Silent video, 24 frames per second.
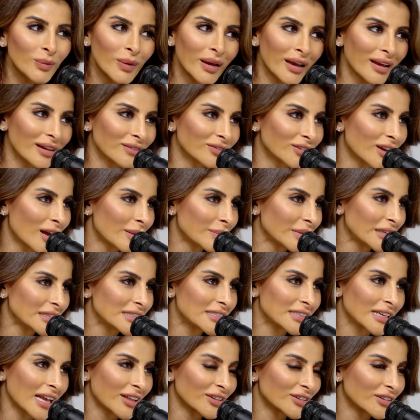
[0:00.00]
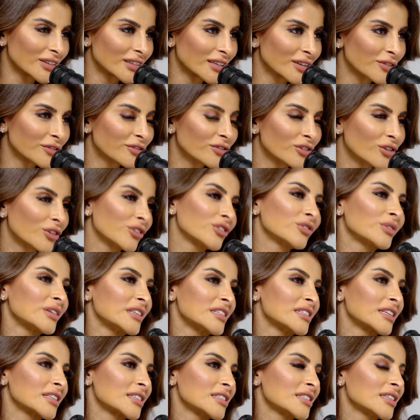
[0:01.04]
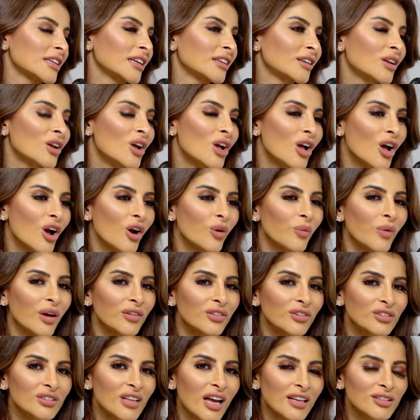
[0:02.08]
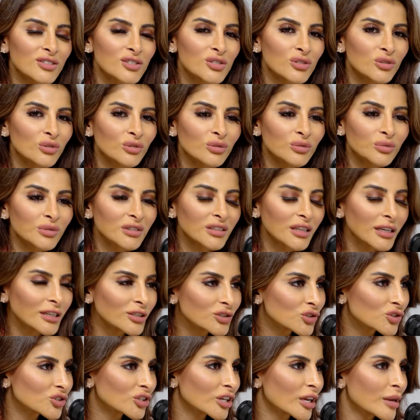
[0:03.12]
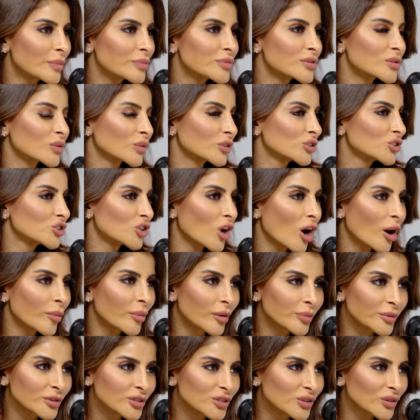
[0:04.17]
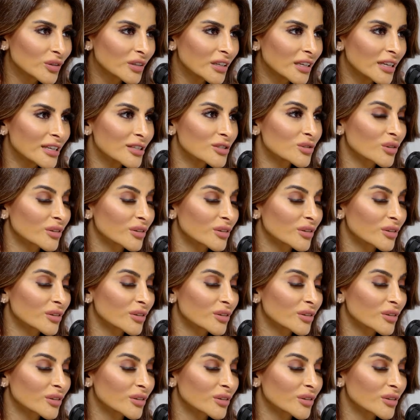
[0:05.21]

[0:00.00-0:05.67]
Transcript: way of coming together in a full 360. And whether that's through relationships or job opportunities